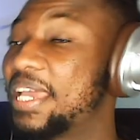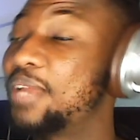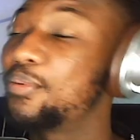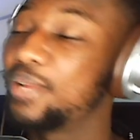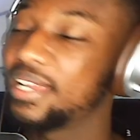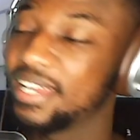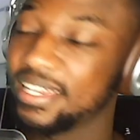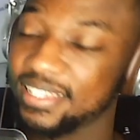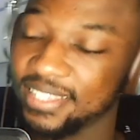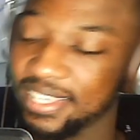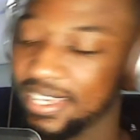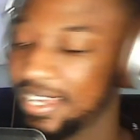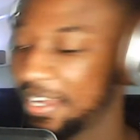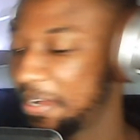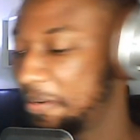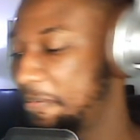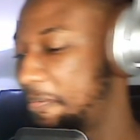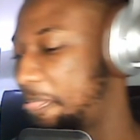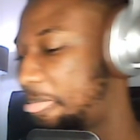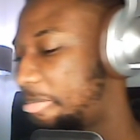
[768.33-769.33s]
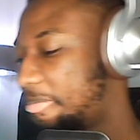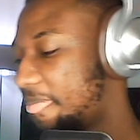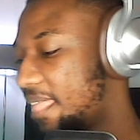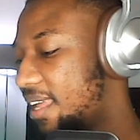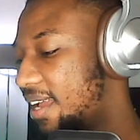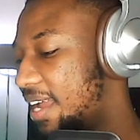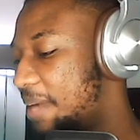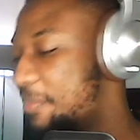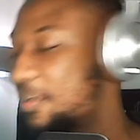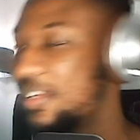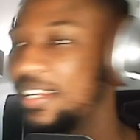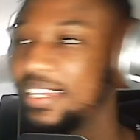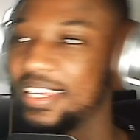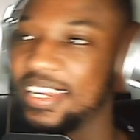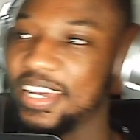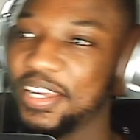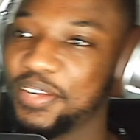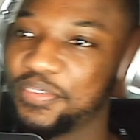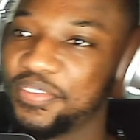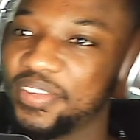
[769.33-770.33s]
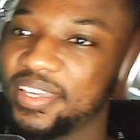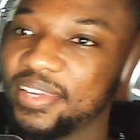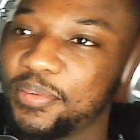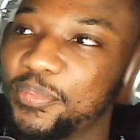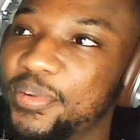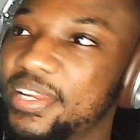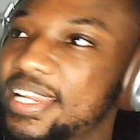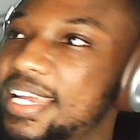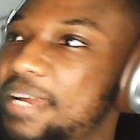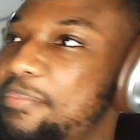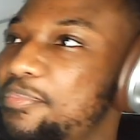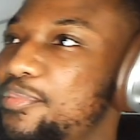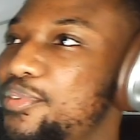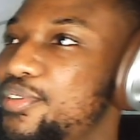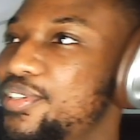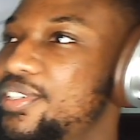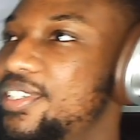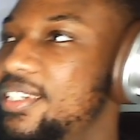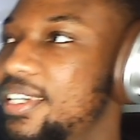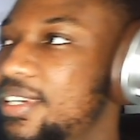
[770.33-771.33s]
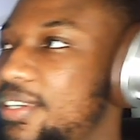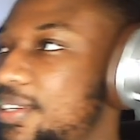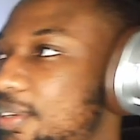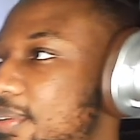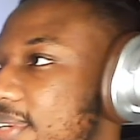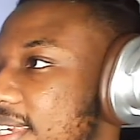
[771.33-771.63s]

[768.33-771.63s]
Anyway, guys, I'm gonna get out of here. Really appreciate you,